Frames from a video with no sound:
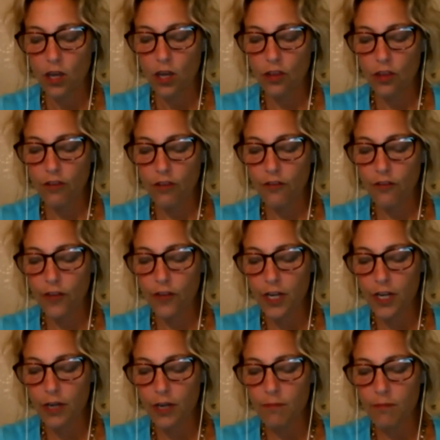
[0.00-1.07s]
the
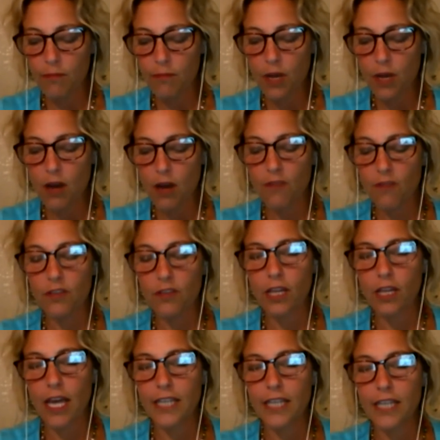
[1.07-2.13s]
freedom of
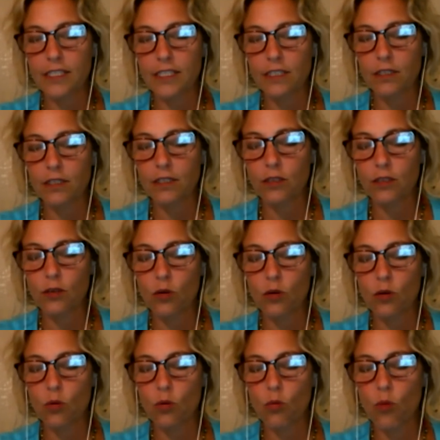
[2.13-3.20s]
light,
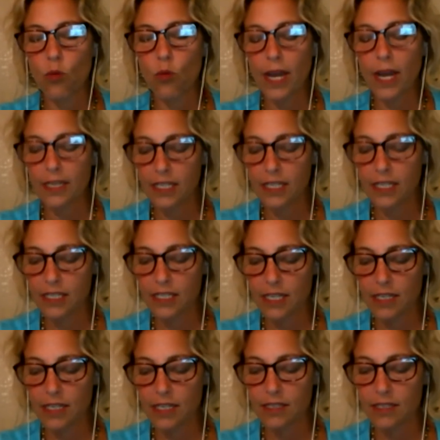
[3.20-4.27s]

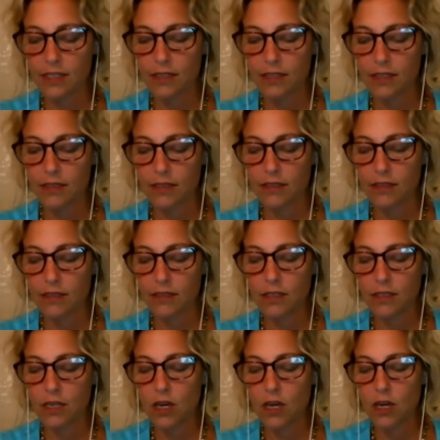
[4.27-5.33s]
weightlessness
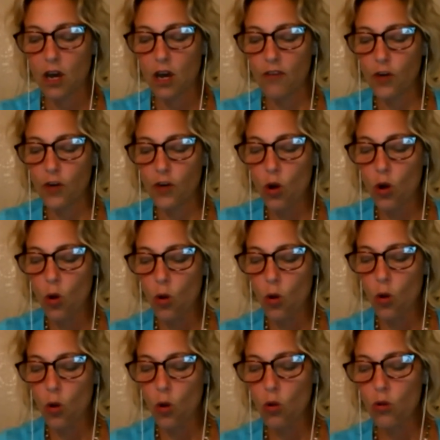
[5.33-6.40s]
of your
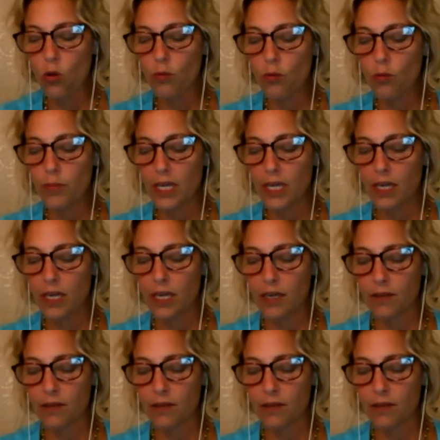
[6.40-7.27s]
whole being.